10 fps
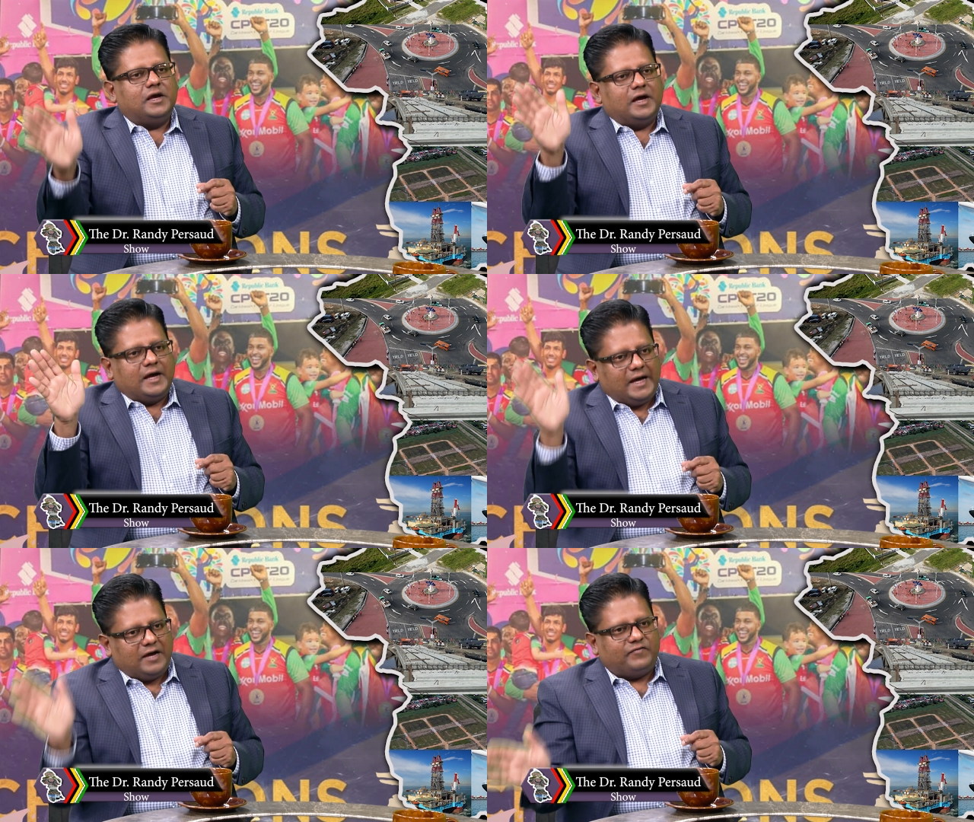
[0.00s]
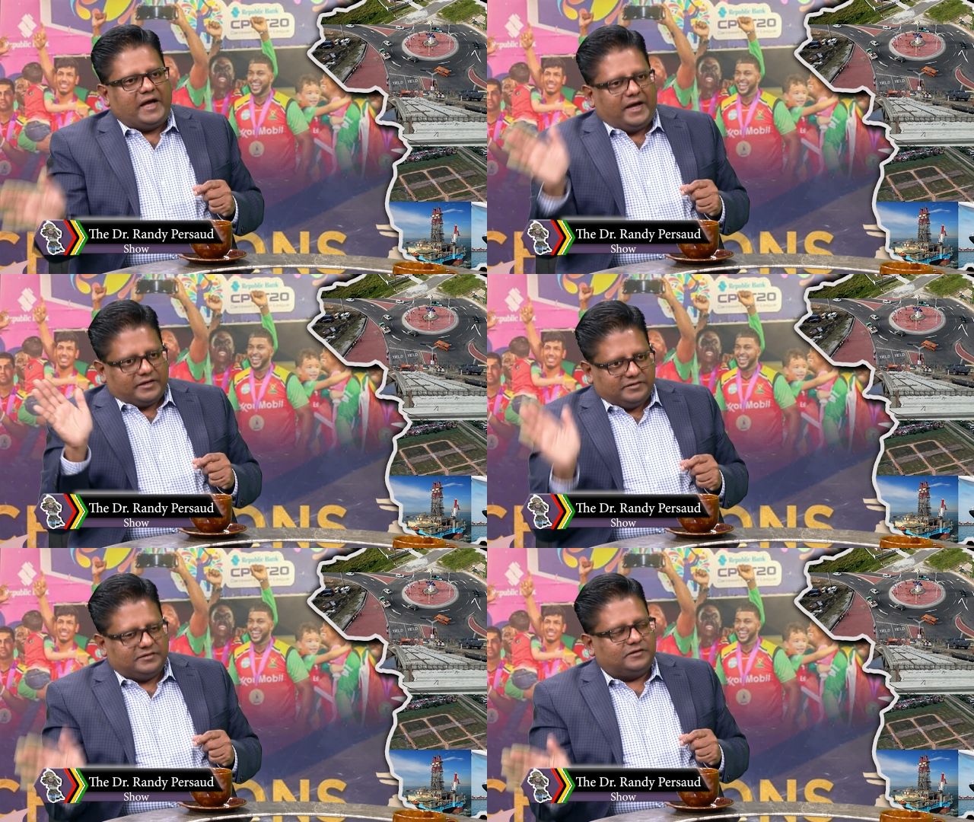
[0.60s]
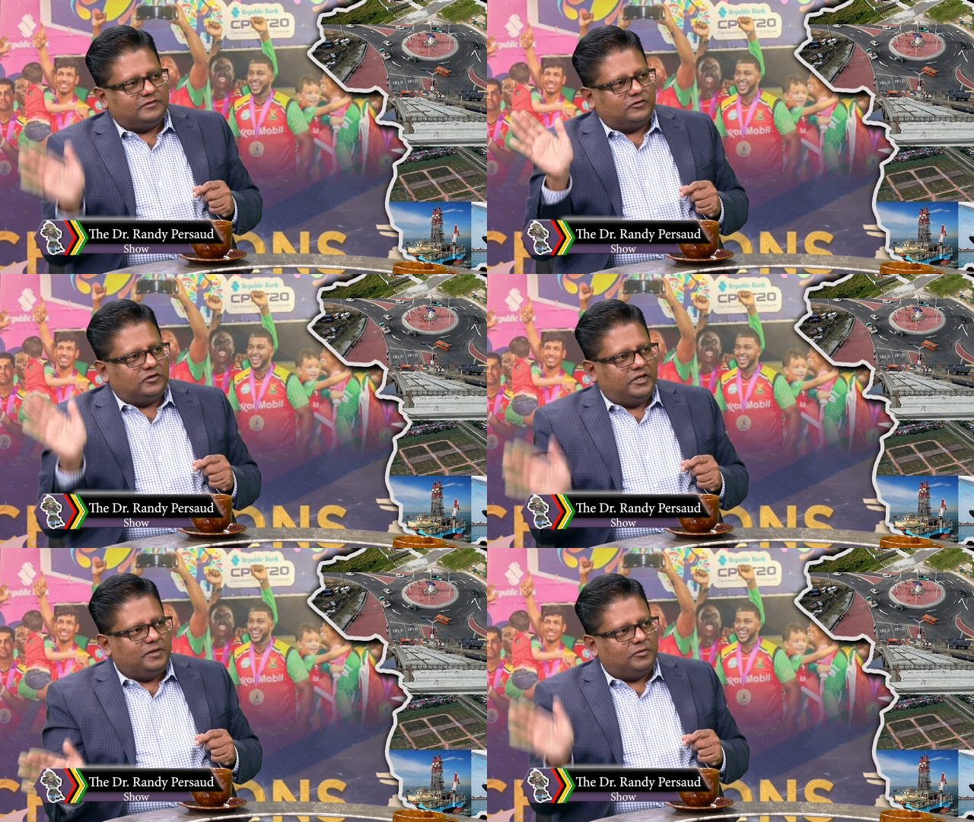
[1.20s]
have access to
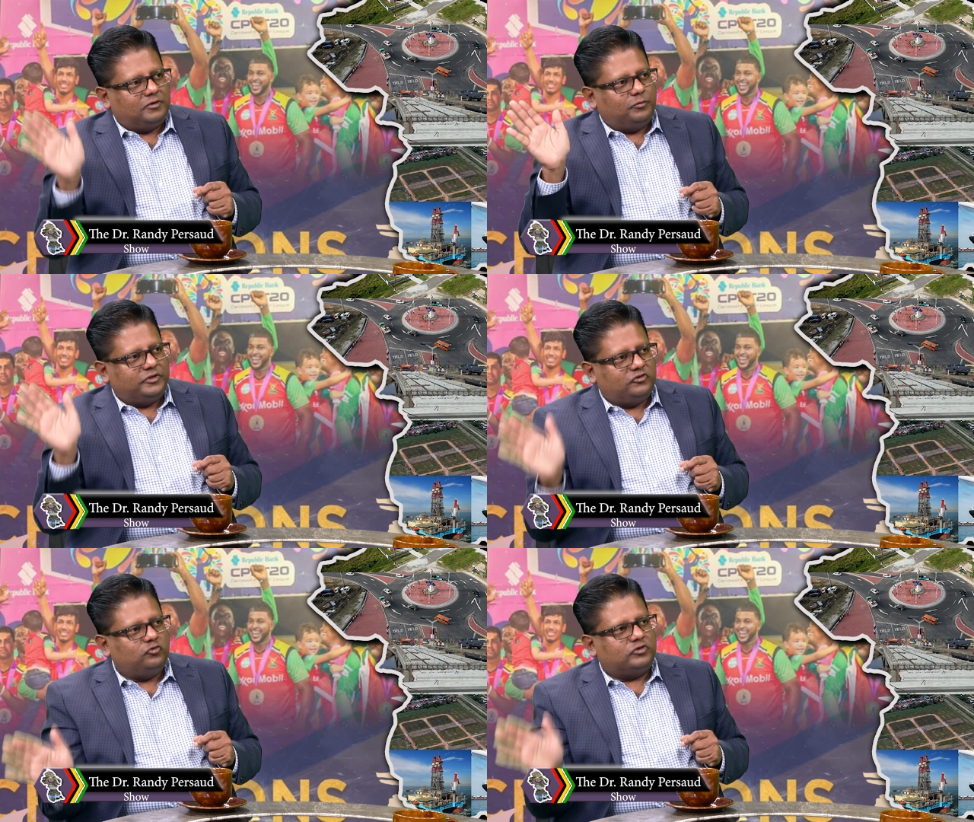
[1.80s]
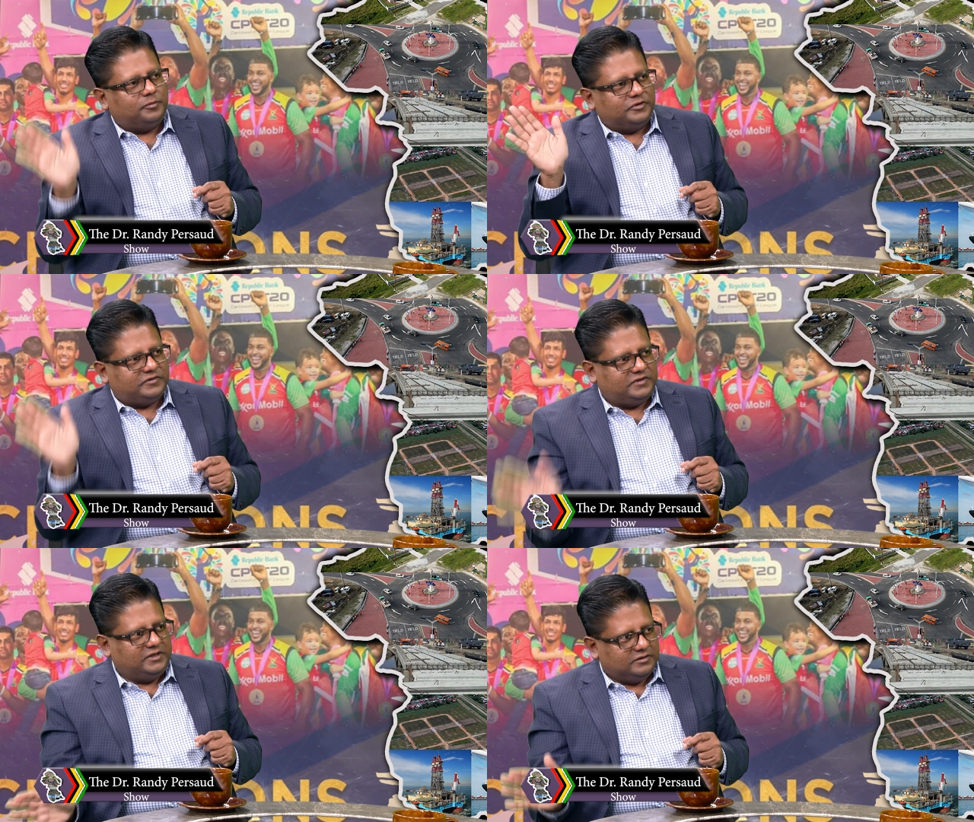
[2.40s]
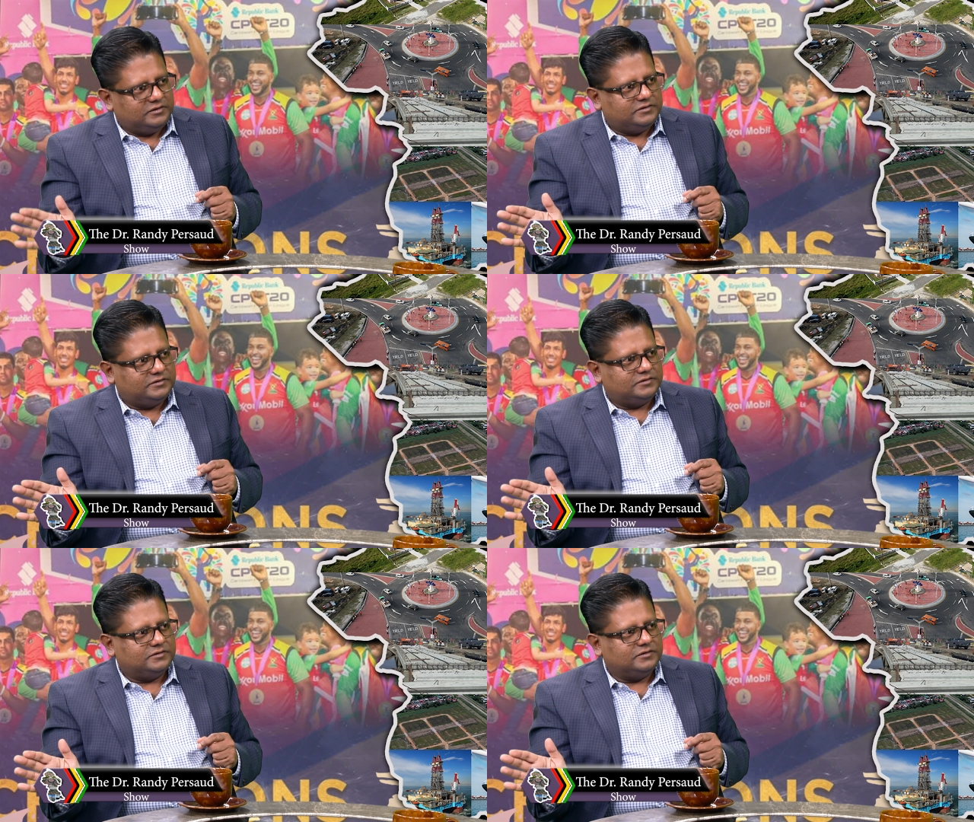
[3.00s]
labor with suitable
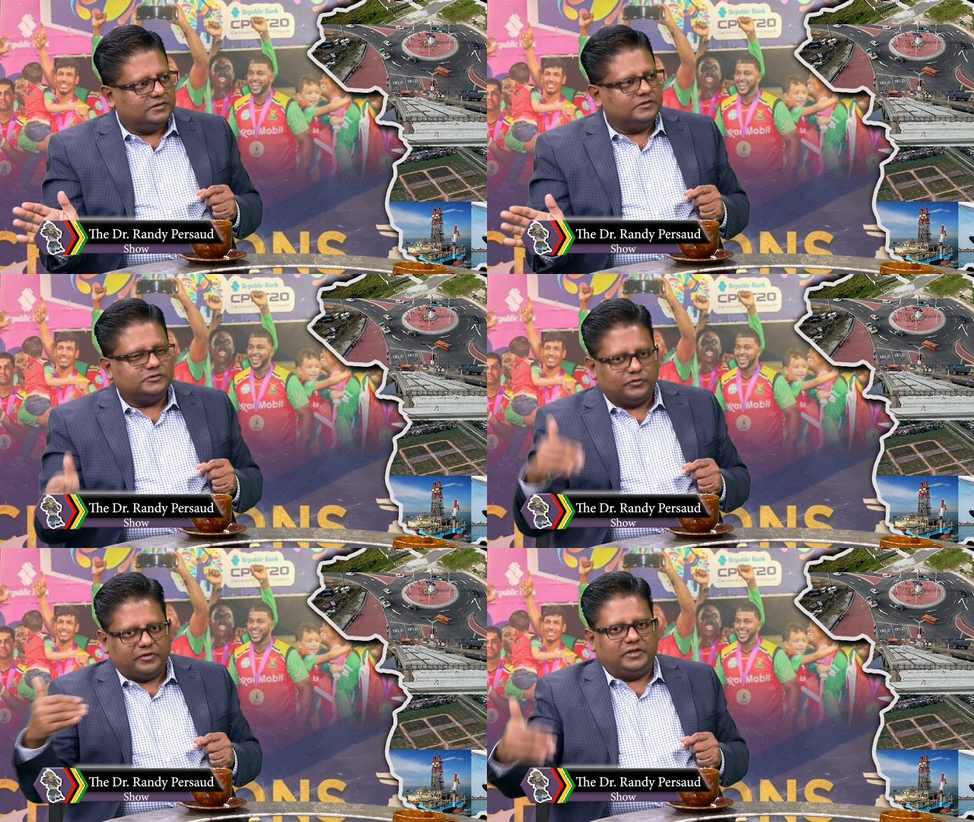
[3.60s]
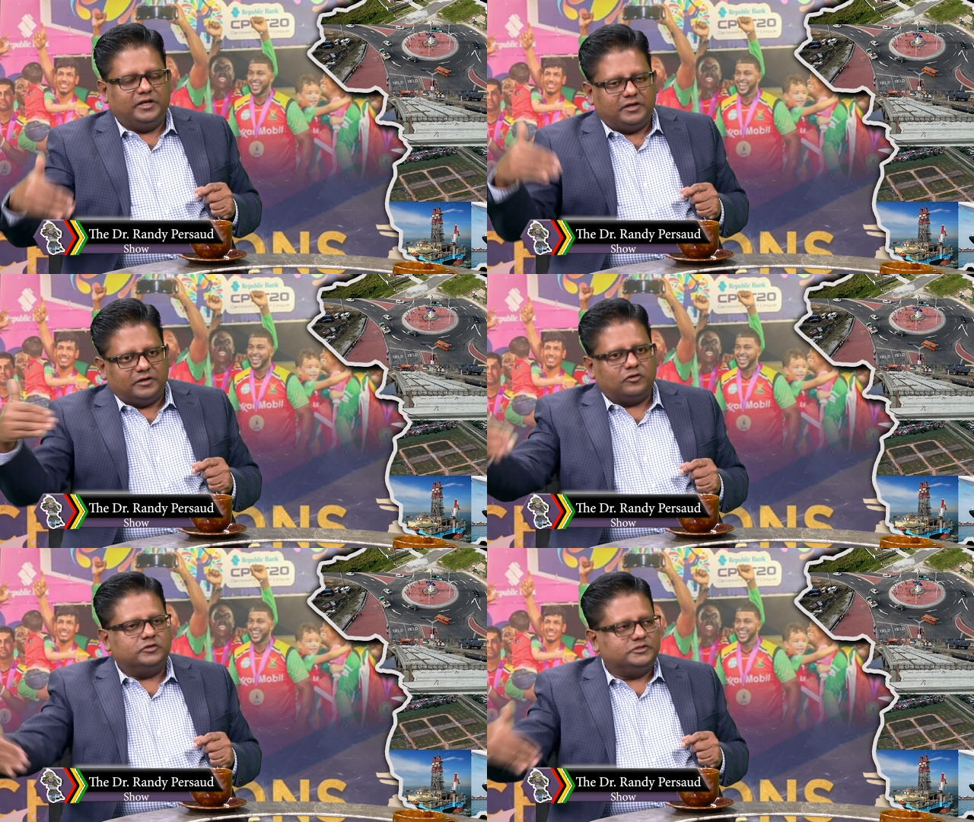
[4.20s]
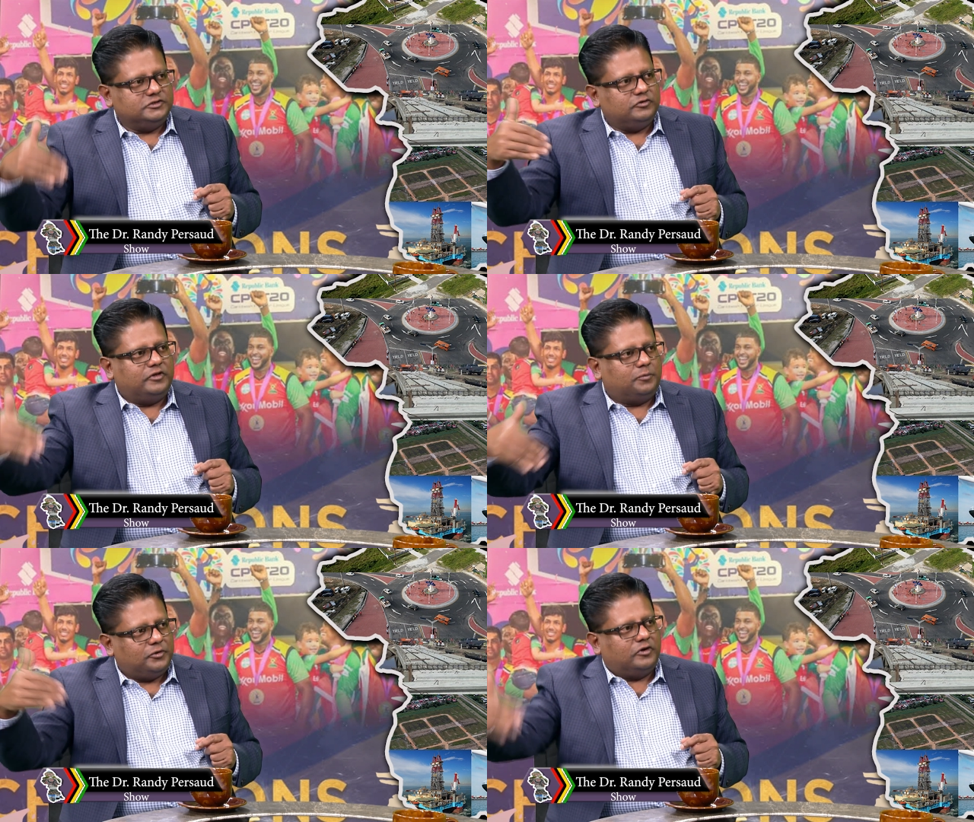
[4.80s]
skills so that they can continue
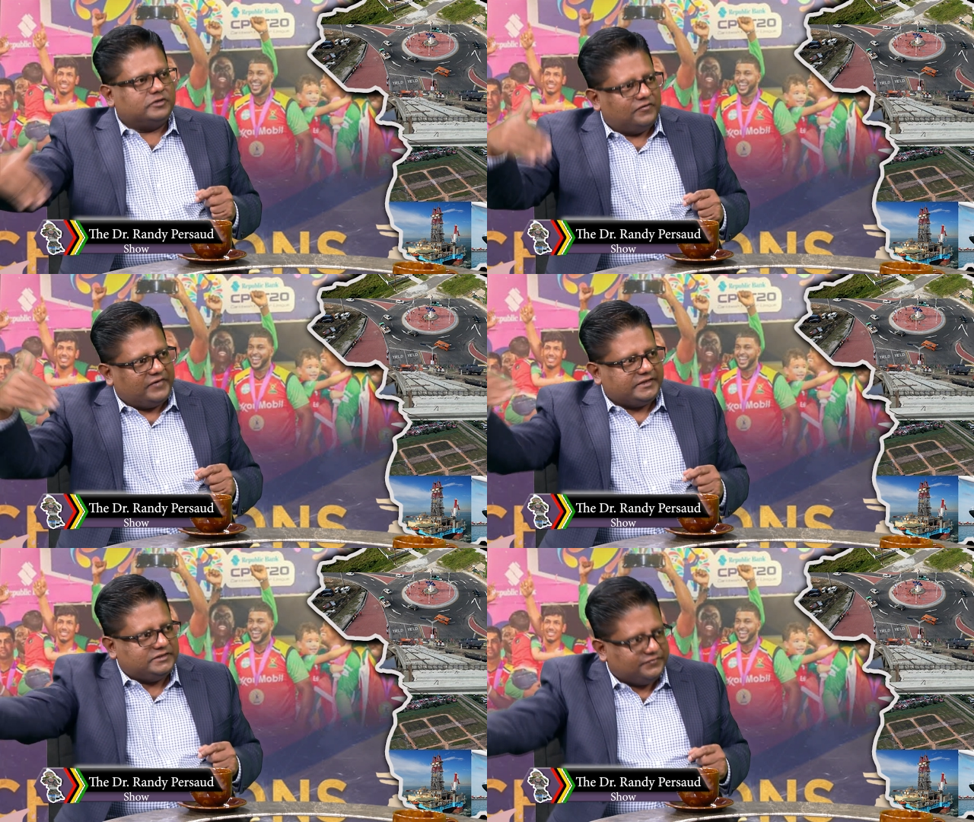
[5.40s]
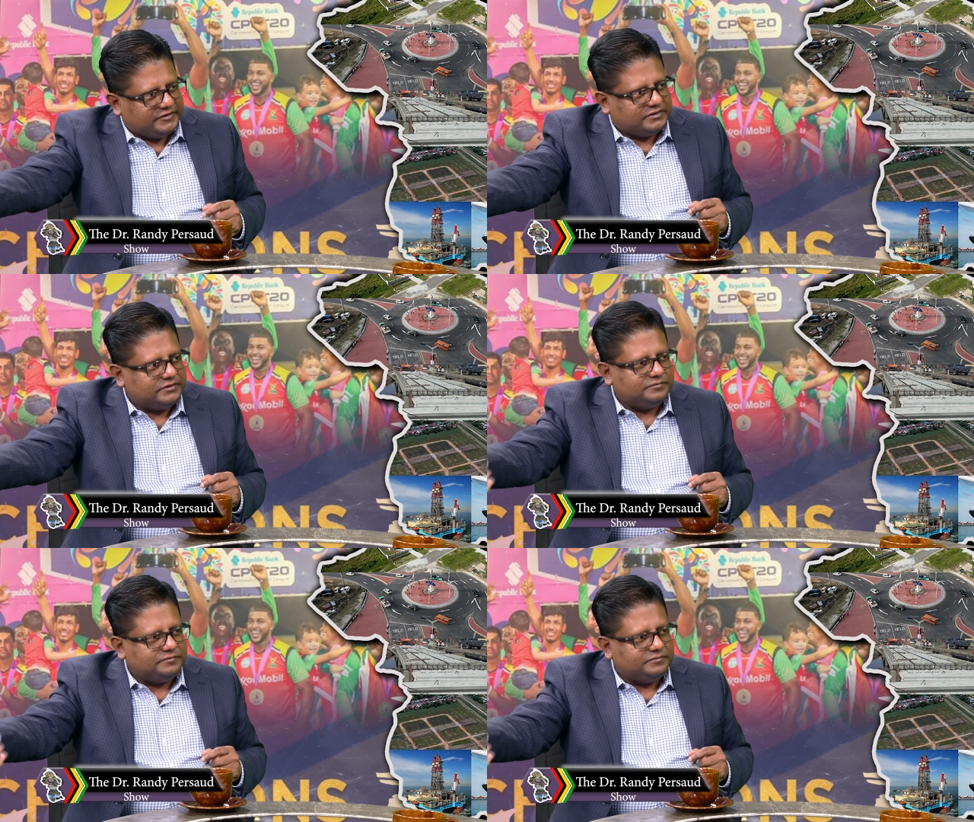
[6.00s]
their productive activity.